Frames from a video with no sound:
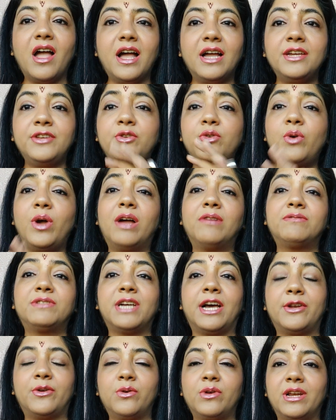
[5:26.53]
I do have
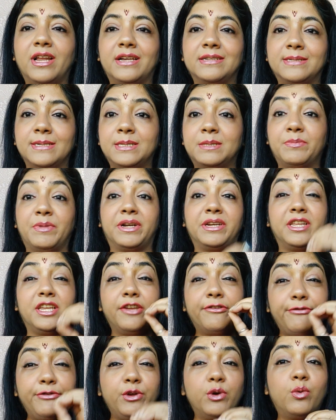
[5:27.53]
tarot classes, but
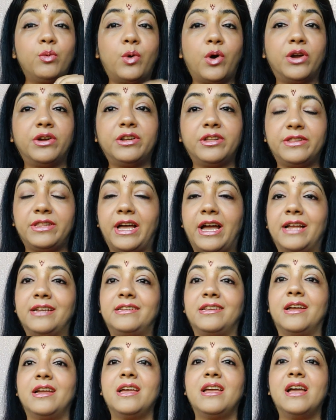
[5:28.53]
if you want
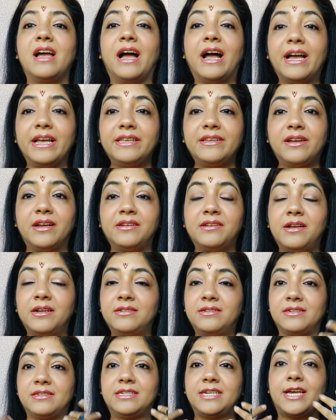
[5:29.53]
that, I
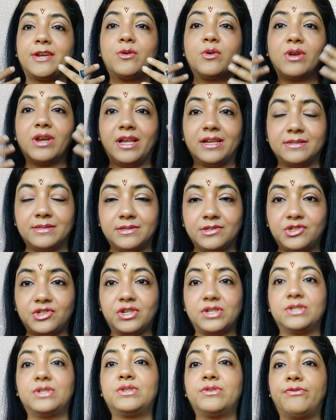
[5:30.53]
conduct tarot class
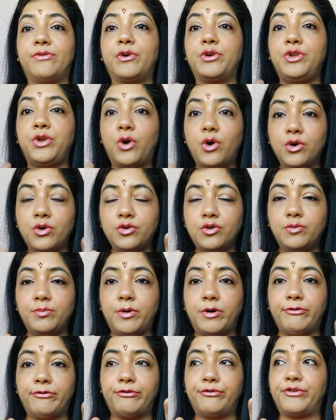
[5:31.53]
just for your
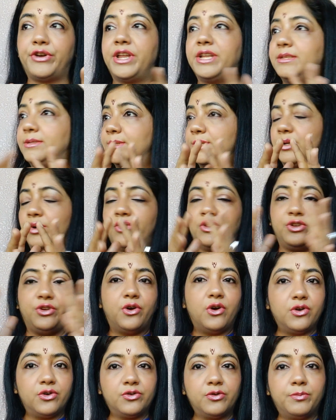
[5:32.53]
group of friends or
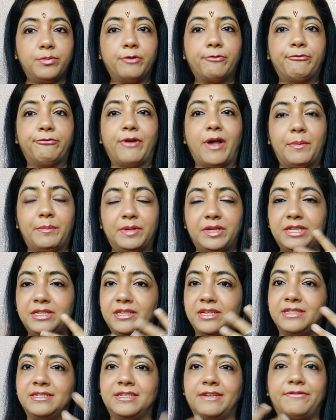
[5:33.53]
your group of family,
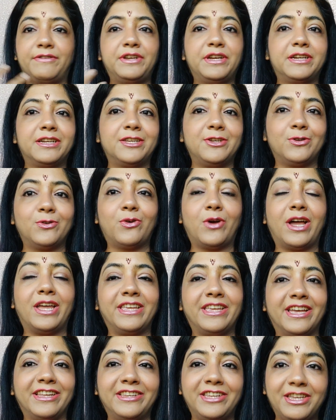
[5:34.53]
then definitely, you know, I
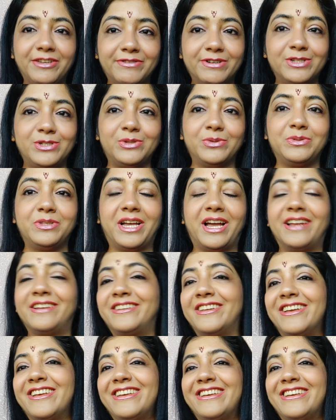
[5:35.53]
can even do that.